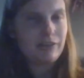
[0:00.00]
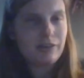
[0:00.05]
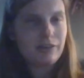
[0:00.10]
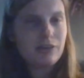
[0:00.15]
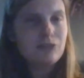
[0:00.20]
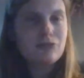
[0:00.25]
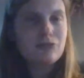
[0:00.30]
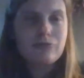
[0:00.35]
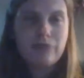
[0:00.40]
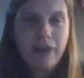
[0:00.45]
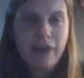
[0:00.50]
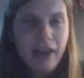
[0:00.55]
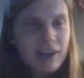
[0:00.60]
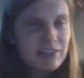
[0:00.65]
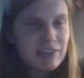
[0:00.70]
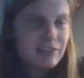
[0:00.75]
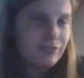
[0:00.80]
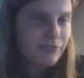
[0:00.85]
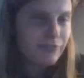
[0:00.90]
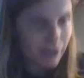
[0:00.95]
grass
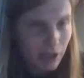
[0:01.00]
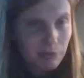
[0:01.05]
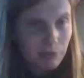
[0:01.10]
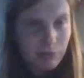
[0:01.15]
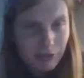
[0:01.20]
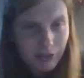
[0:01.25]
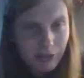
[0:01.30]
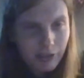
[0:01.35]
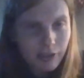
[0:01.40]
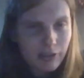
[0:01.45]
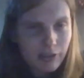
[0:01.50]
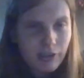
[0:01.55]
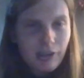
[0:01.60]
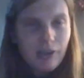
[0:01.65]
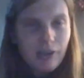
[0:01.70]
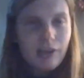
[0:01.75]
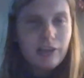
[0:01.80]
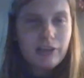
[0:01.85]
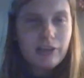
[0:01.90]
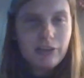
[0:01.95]
family,
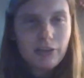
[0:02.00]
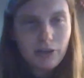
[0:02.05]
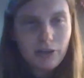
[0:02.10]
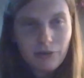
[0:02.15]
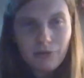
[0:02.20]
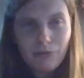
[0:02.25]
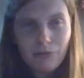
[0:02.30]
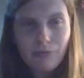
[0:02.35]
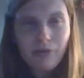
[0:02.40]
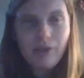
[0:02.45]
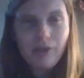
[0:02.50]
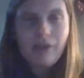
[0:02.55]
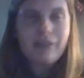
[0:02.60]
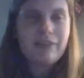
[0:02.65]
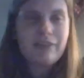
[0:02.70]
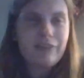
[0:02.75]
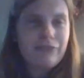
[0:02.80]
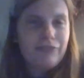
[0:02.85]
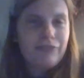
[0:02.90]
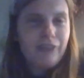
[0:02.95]
the
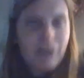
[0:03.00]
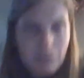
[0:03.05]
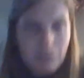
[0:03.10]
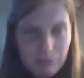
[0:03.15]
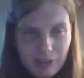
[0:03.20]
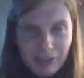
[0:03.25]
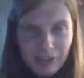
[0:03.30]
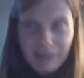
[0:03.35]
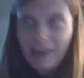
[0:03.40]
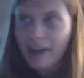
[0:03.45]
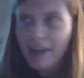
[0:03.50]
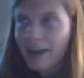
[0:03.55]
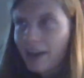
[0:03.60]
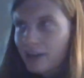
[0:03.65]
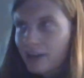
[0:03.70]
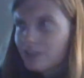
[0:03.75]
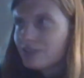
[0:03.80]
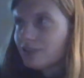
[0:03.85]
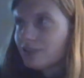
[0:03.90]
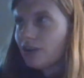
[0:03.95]
family that
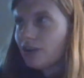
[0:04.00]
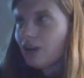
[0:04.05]
has a